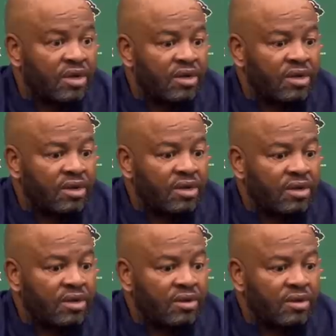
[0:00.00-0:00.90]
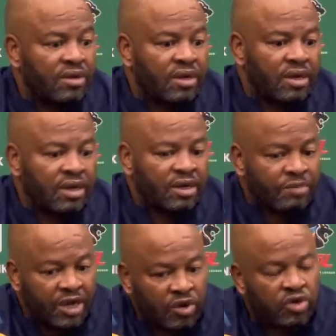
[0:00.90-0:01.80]
it
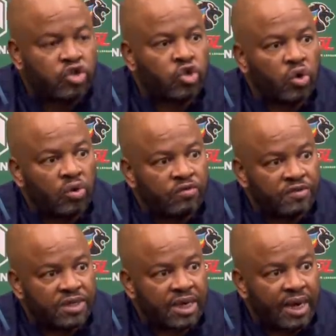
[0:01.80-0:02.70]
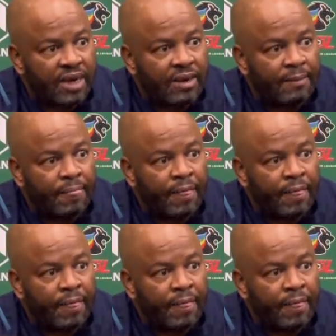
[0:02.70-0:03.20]
may not show physically,